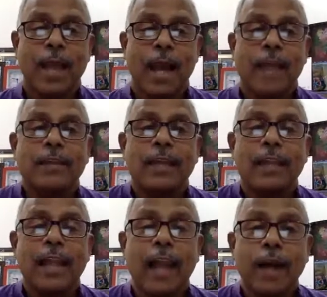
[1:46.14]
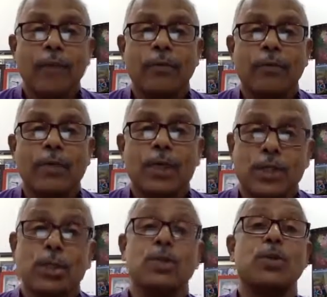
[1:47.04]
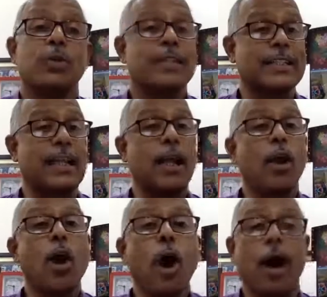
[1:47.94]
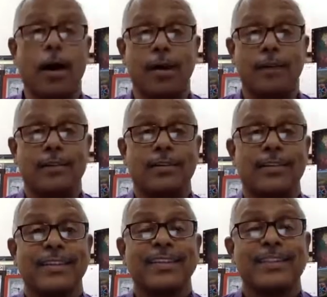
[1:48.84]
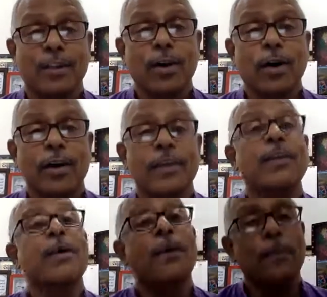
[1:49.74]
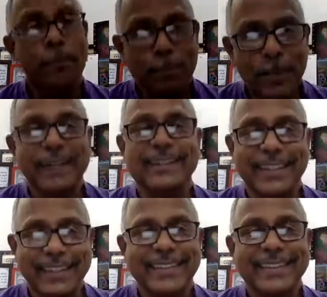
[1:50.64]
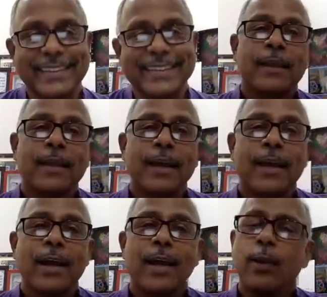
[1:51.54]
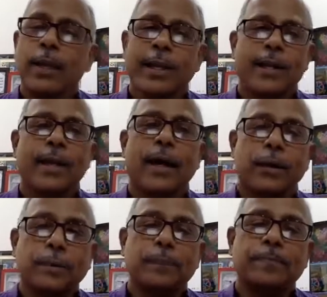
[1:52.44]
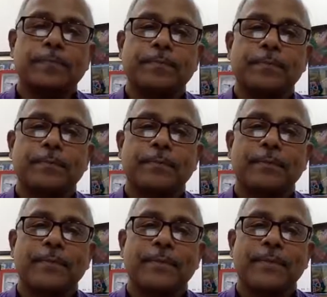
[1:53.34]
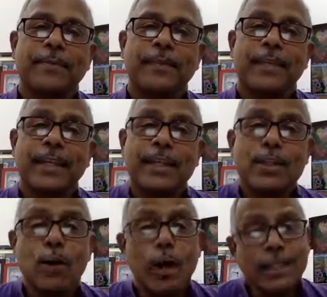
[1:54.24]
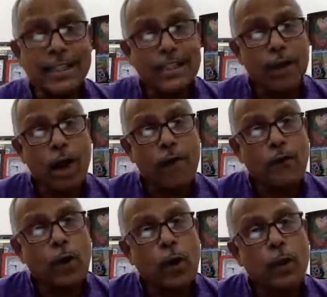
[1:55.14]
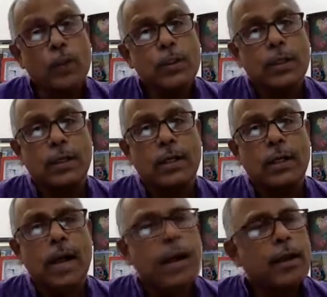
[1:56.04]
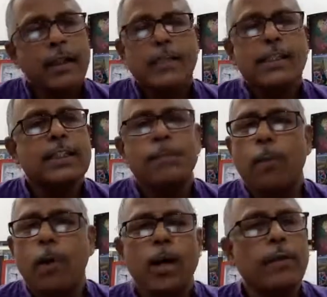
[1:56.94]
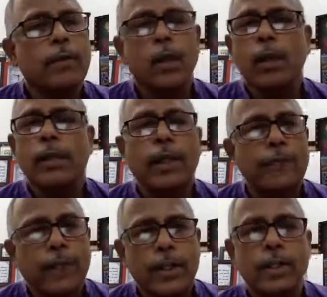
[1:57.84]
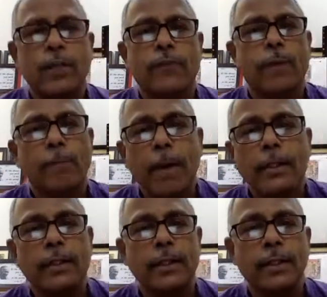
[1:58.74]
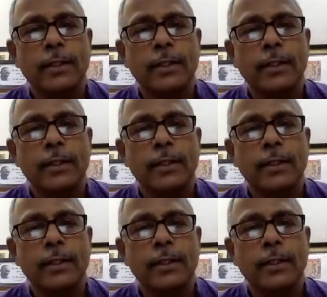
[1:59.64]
And that love shown towards God is called bhakti. Look at a cow. It draws its calf closer and licks its body with all the affection of a mother